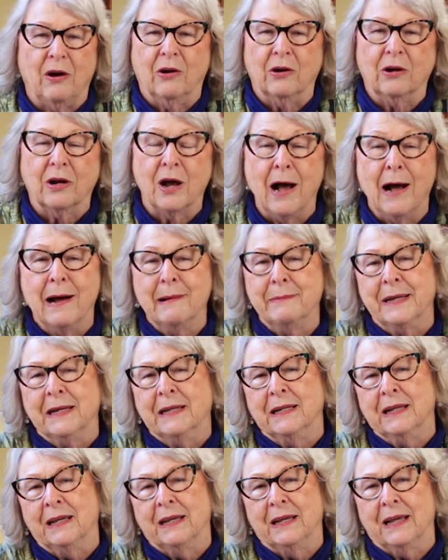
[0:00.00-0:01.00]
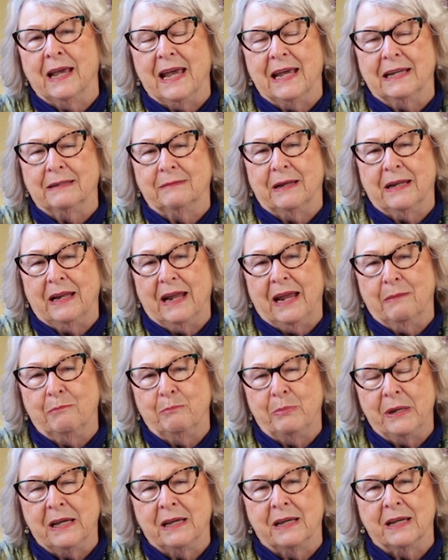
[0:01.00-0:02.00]
are commenting and,
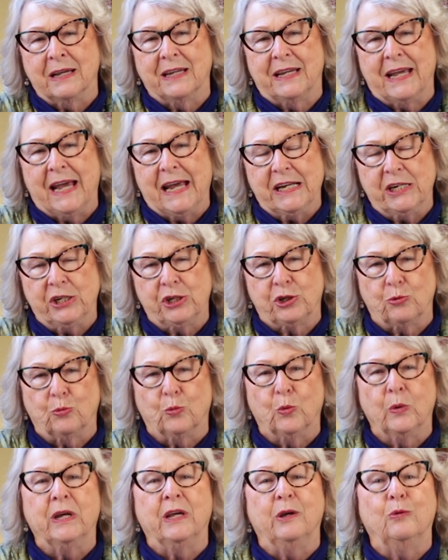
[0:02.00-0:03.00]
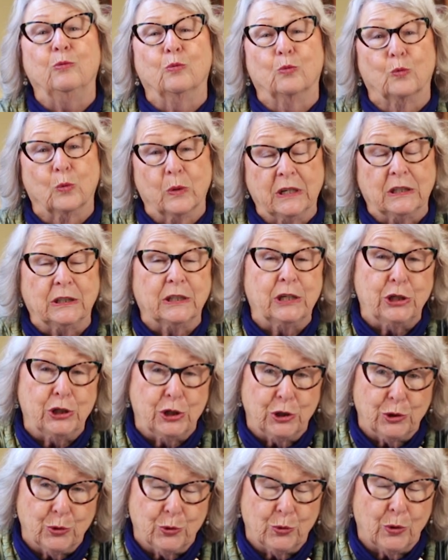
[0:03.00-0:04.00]
and being engaged, we really
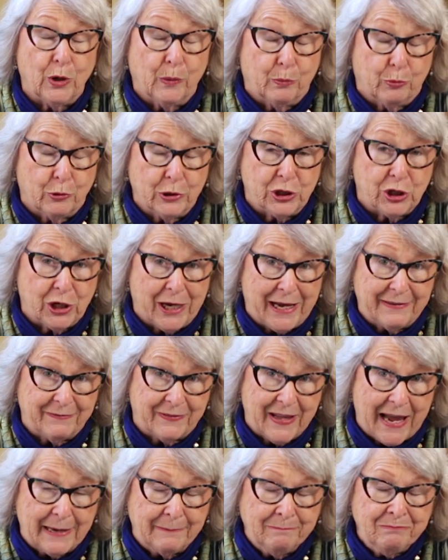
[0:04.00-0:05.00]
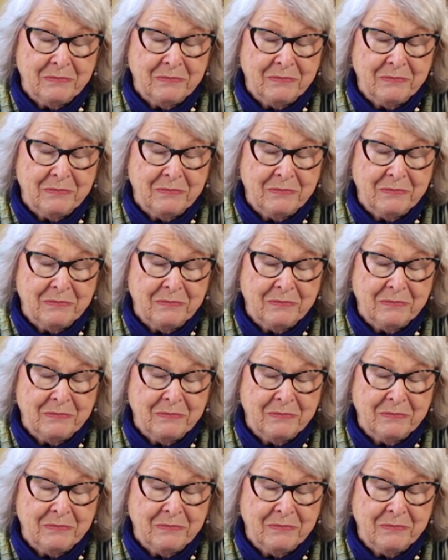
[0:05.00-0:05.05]
do appreciate that.